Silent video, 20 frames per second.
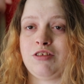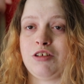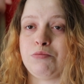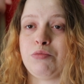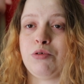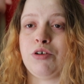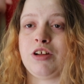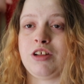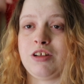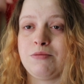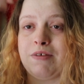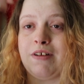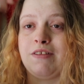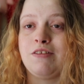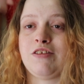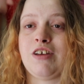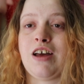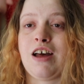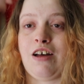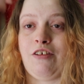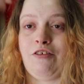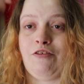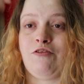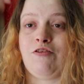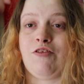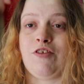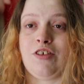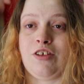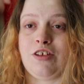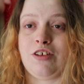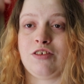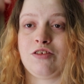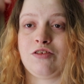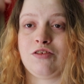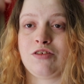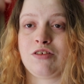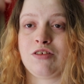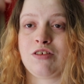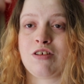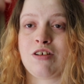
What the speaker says: You're putting your mental health first.